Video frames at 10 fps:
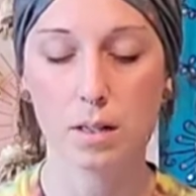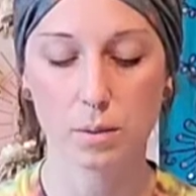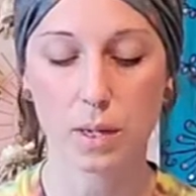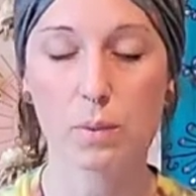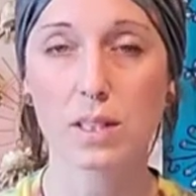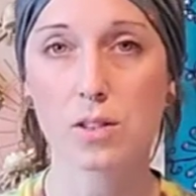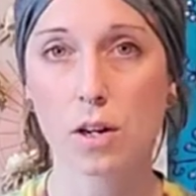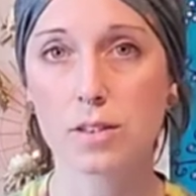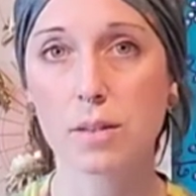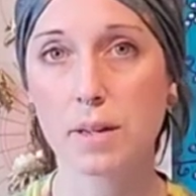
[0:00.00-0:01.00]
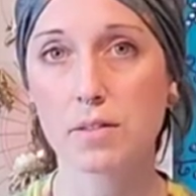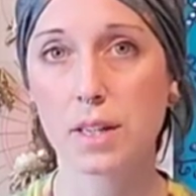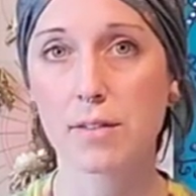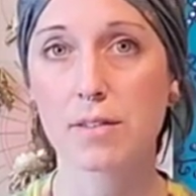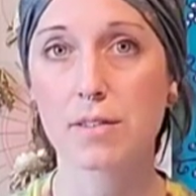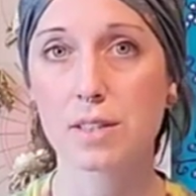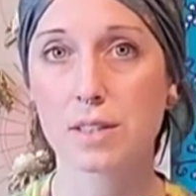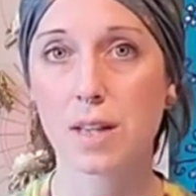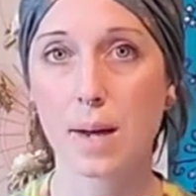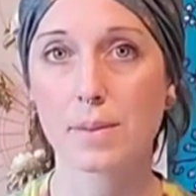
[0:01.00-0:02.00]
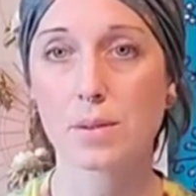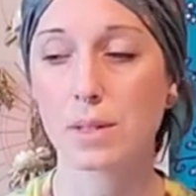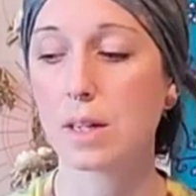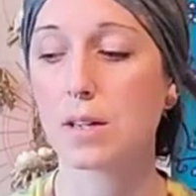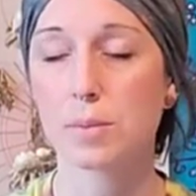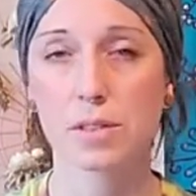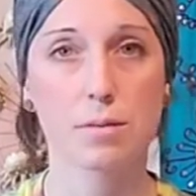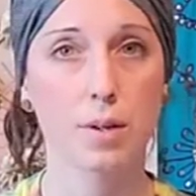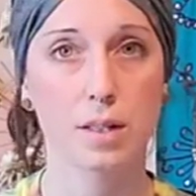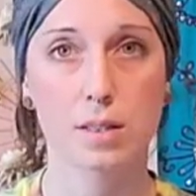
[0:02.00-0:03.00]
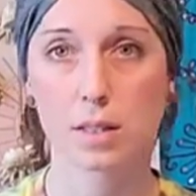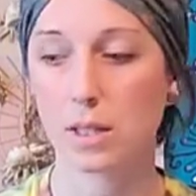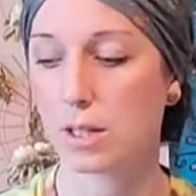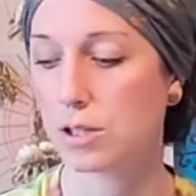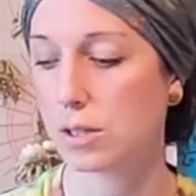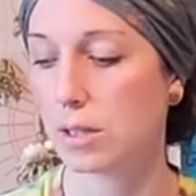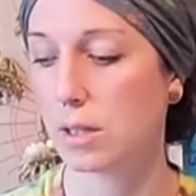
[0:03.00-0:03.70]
Okay. When these cards come out together, this is absolutely 100% reconciliation.